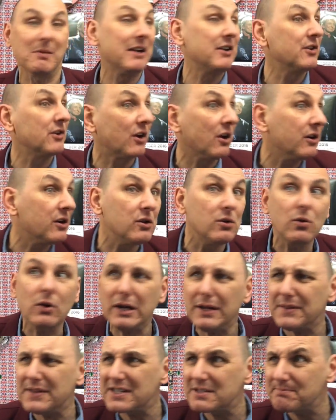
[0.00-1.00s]
And you've got to
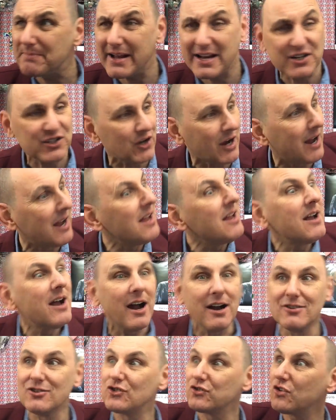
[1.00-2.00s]
look at this picture
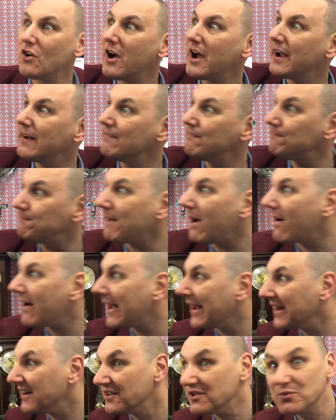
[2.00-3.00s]
and try and
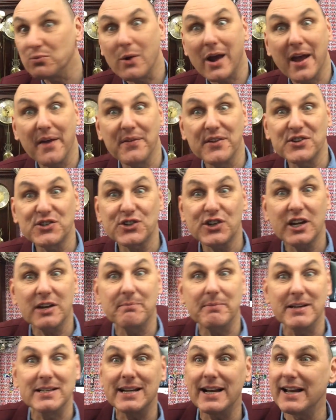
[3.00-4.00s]
find where the sheep is.